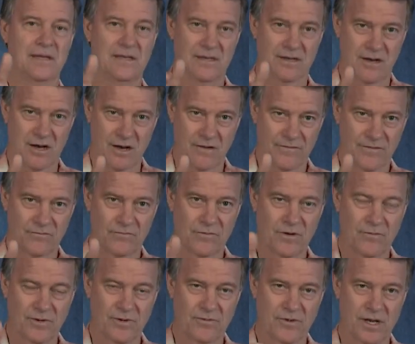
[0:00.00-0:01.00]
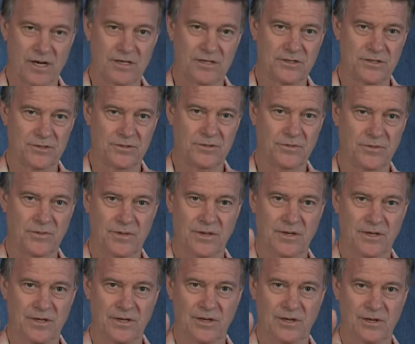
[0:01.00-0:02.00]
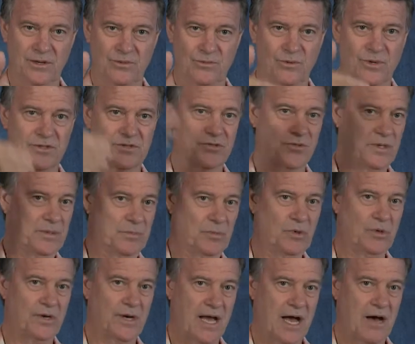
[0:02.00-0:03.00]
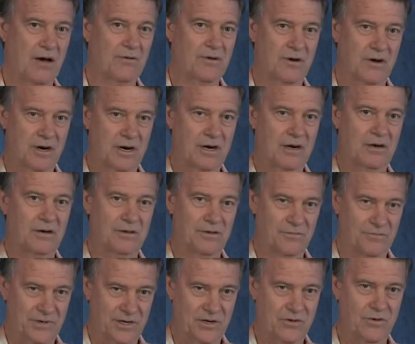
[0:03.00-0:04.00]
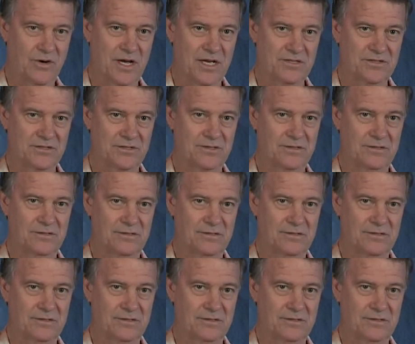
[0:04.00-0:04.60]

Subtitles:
Often what we run into once we put out our request